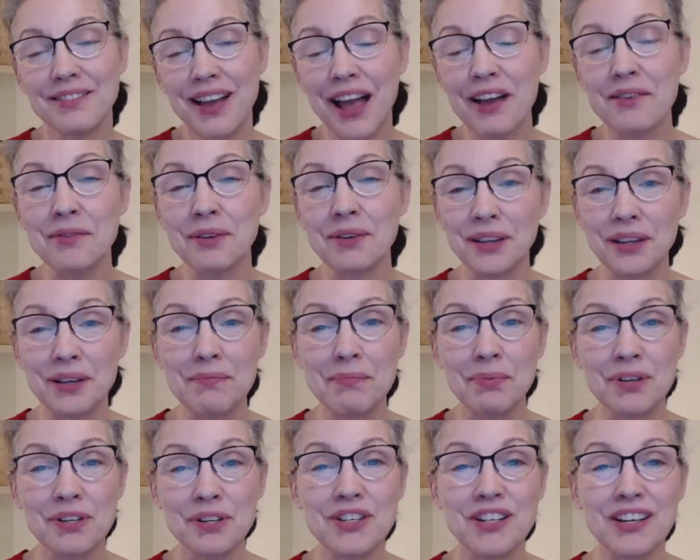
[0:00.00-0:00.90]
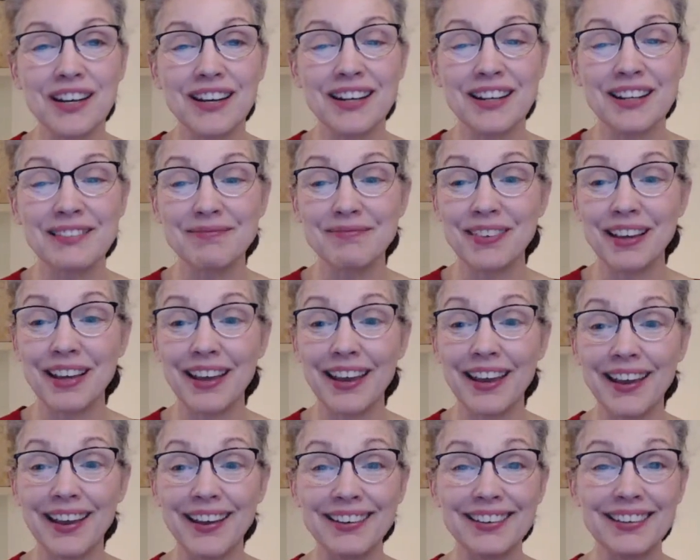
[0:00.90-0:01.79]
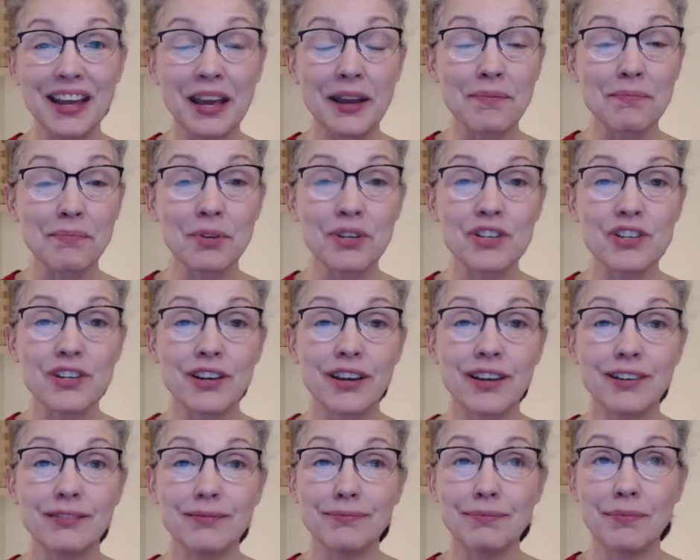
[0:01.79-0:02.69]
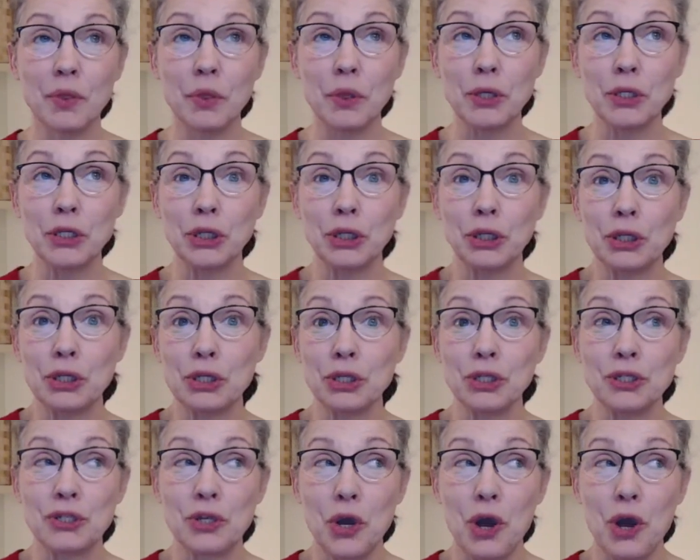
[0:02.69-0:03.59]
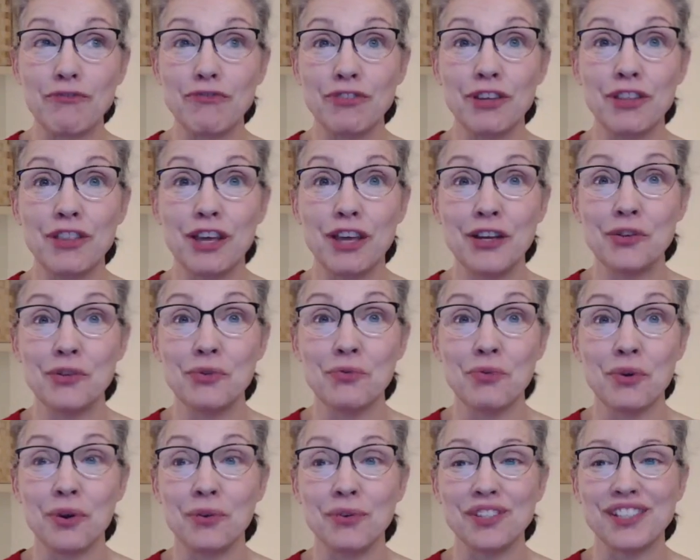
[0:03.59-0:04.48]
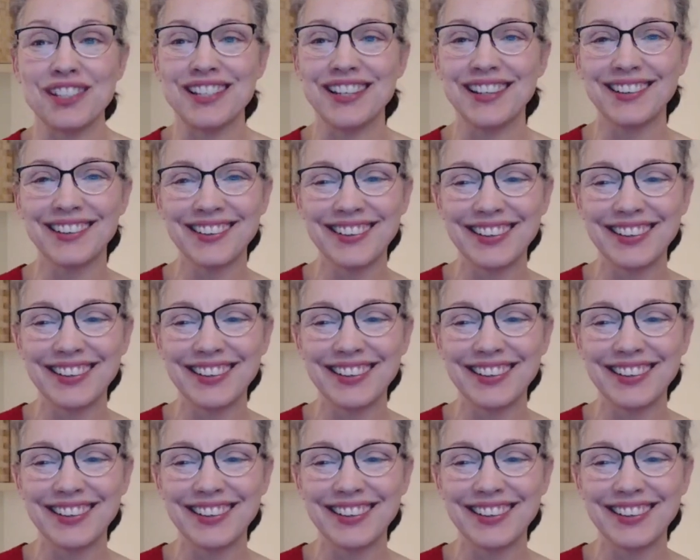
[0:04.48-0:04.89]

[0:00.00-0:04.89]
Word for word: I really appreciate it. And I appreciate the delicious coffee that you roast.